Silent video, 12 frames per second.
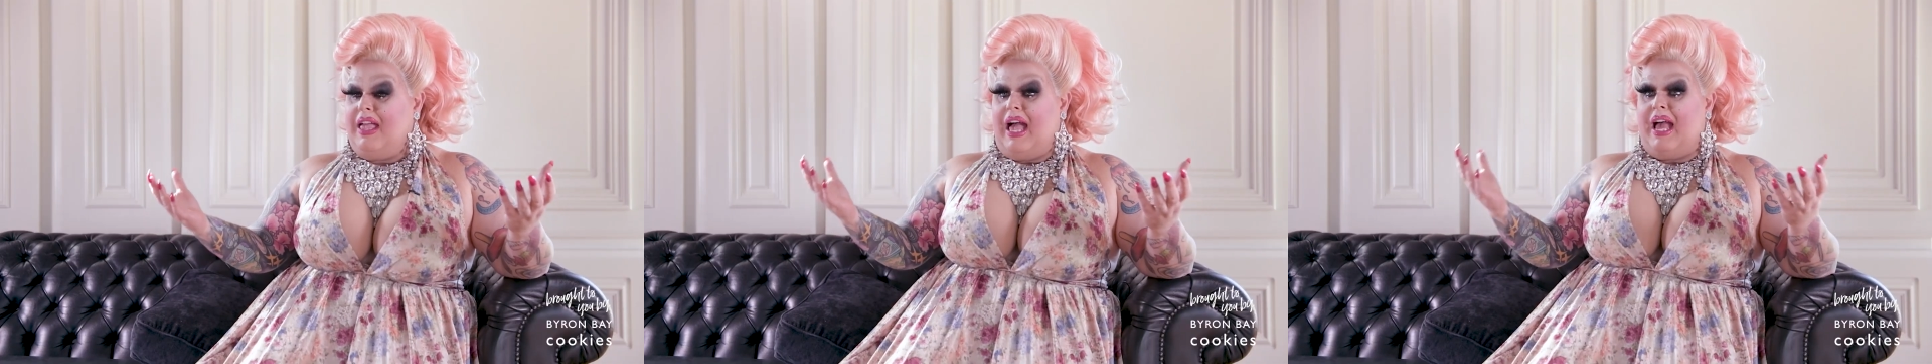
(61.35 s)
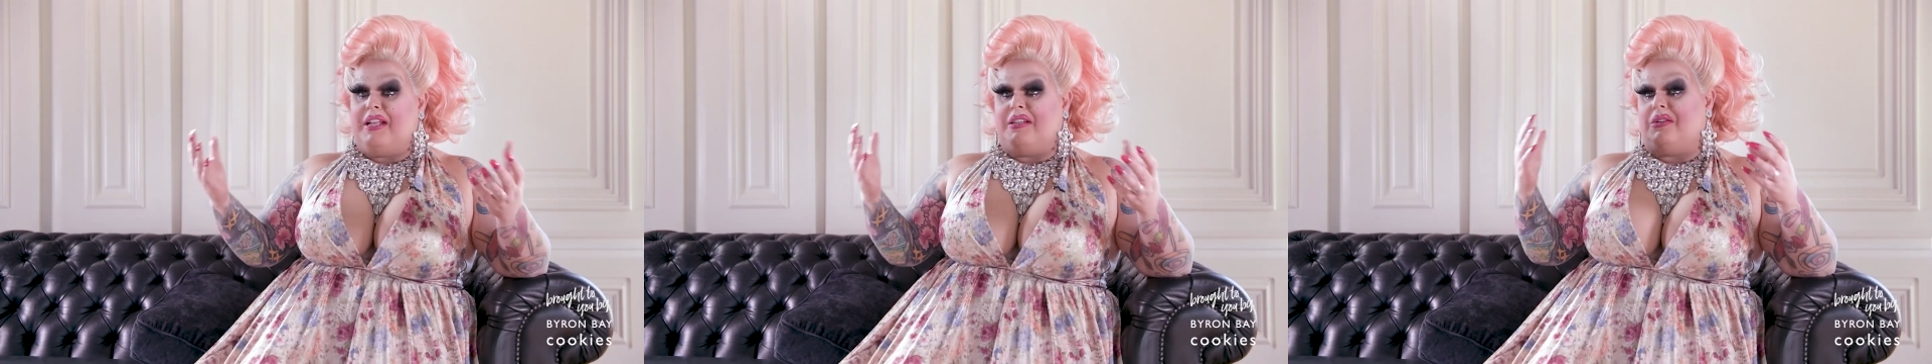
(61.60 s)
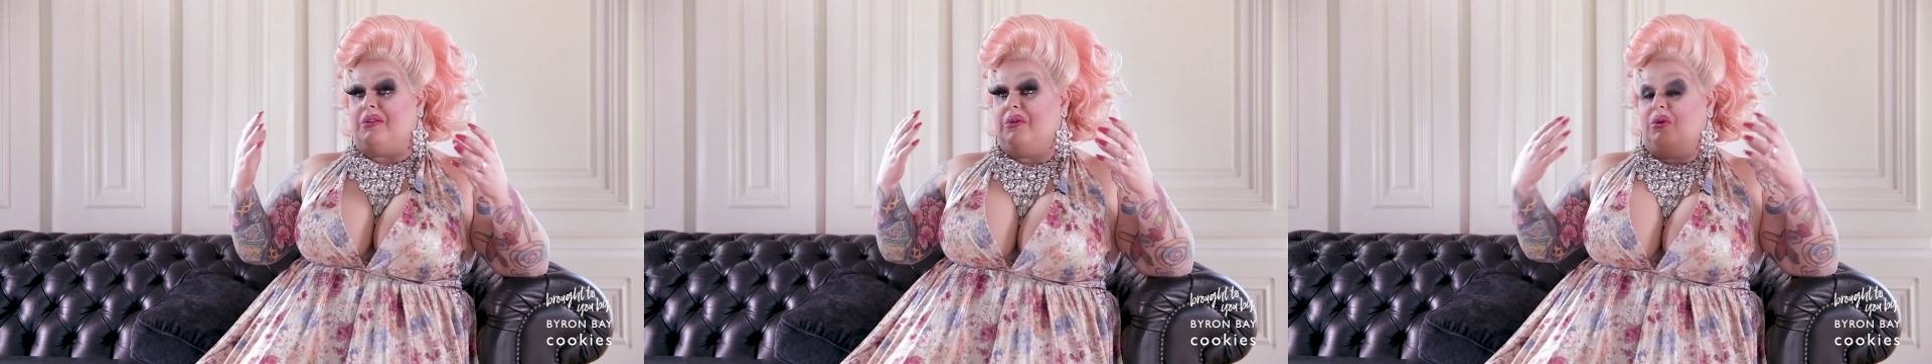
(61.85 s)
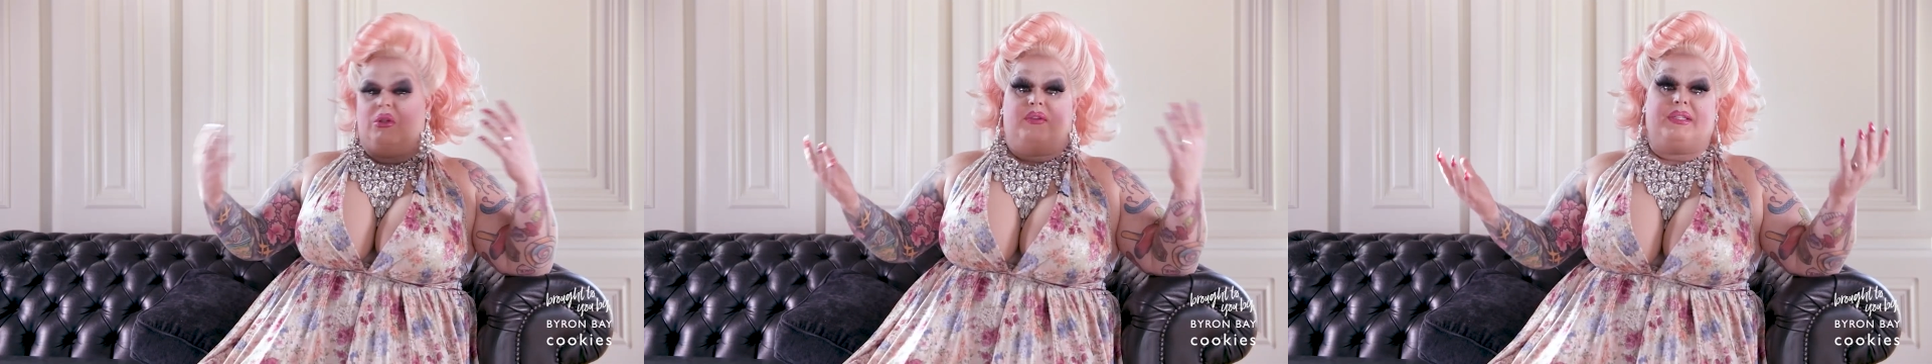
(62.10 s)
and
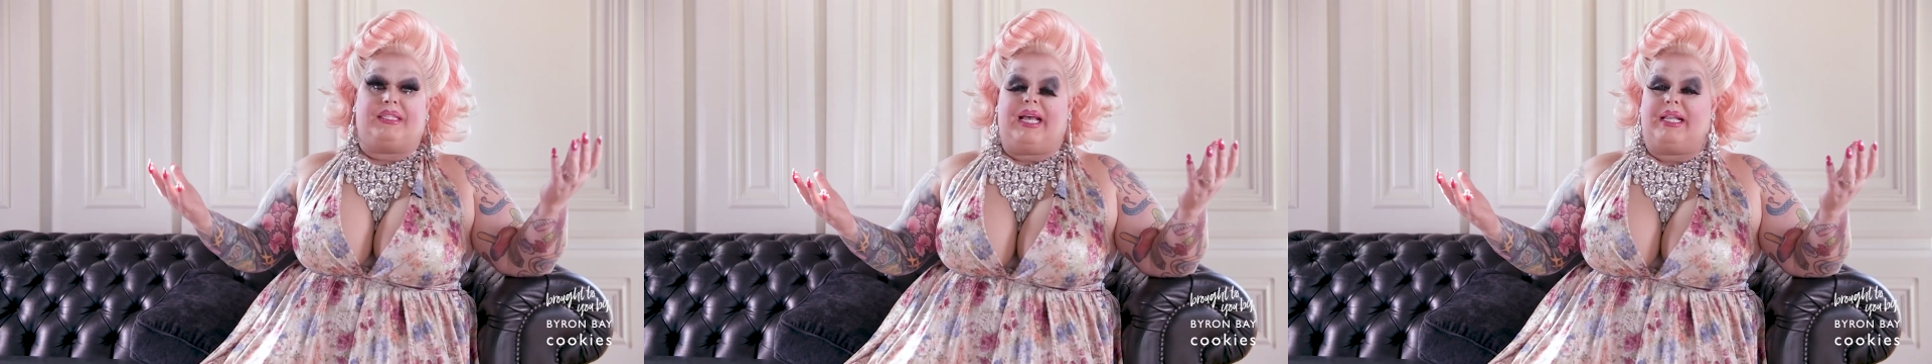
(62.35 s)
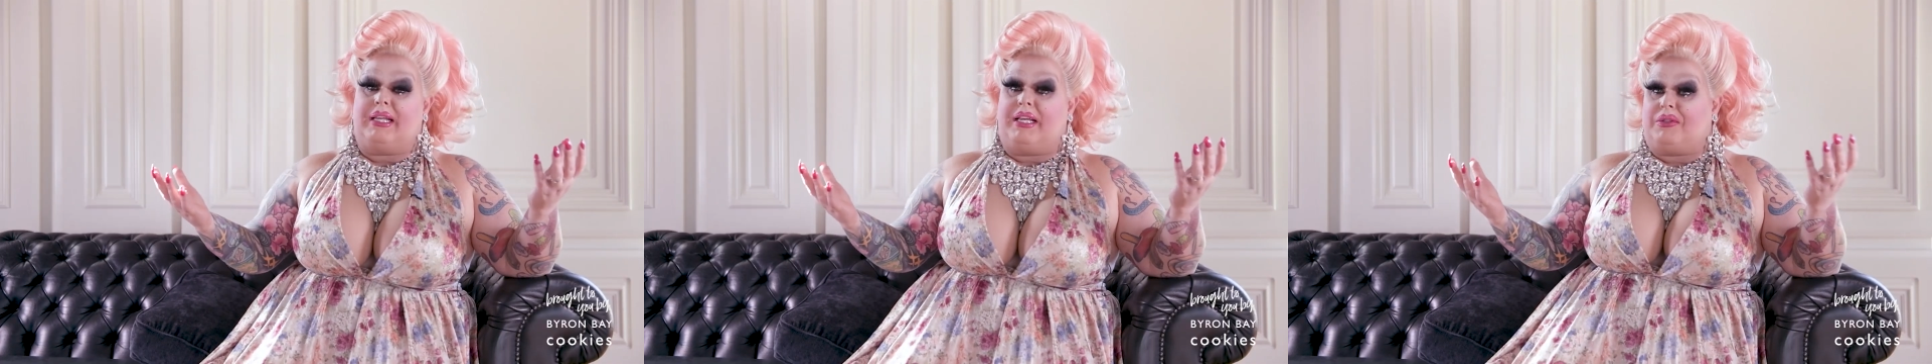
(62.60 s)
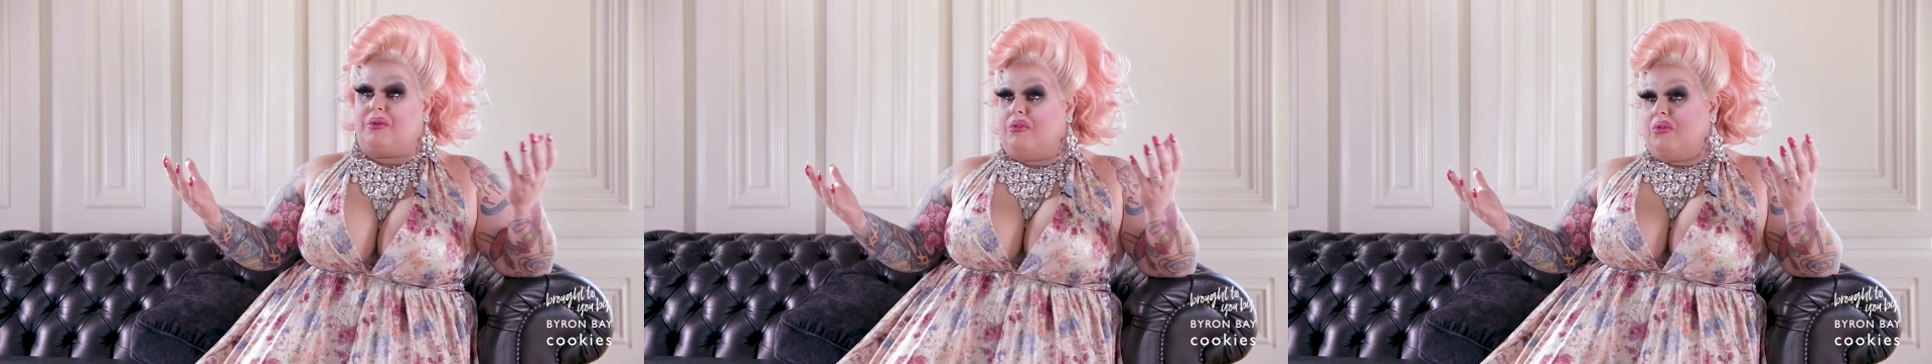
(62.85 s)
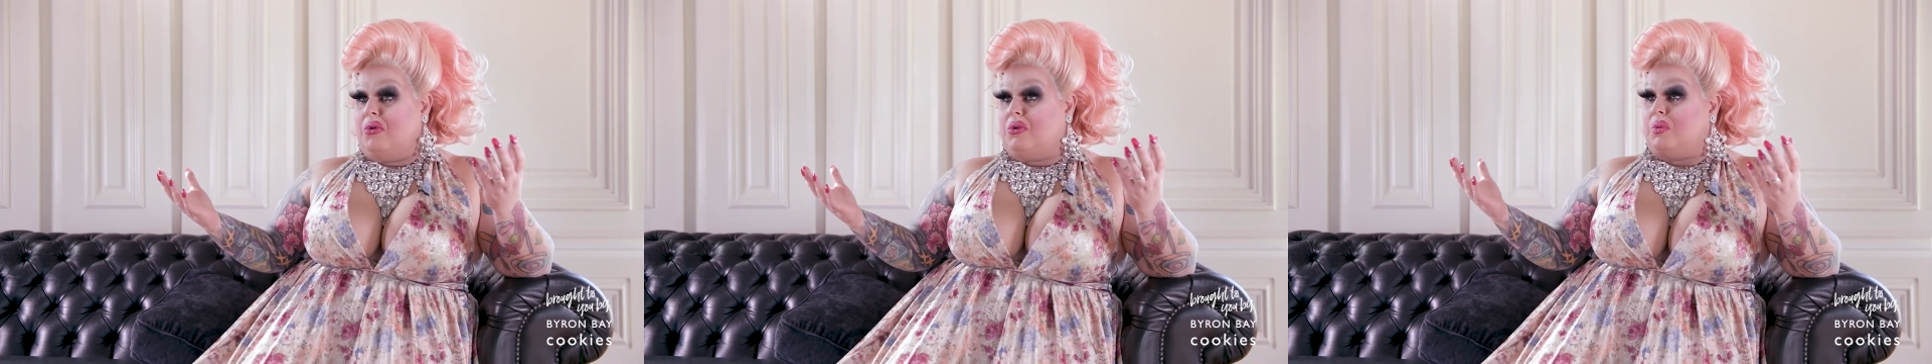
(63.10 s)
all of a sudden I sort of
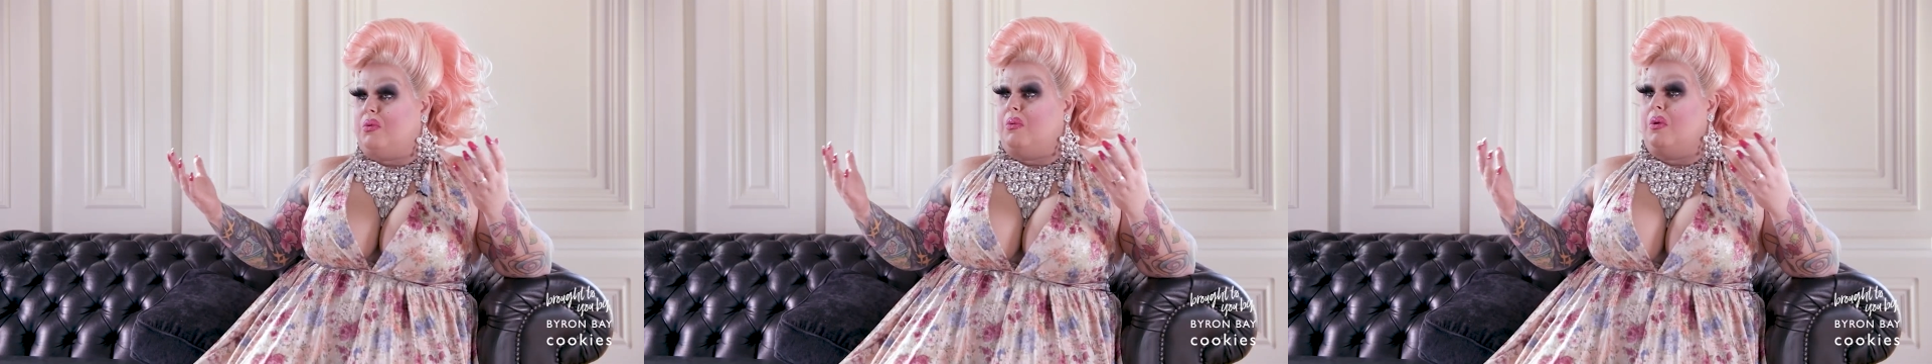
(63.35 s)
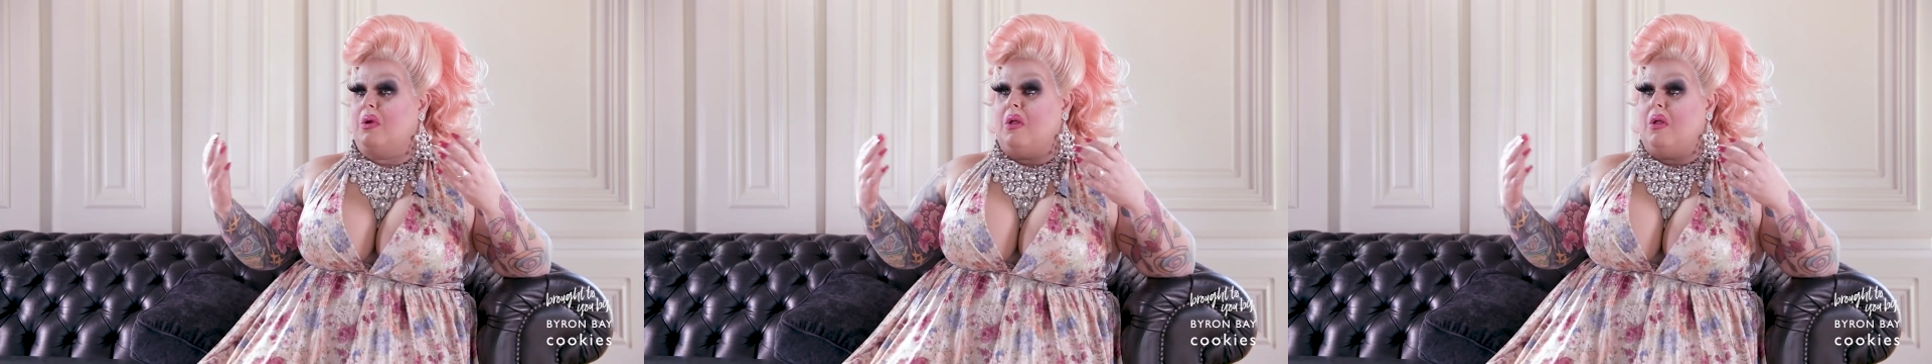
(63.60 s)
thought, well,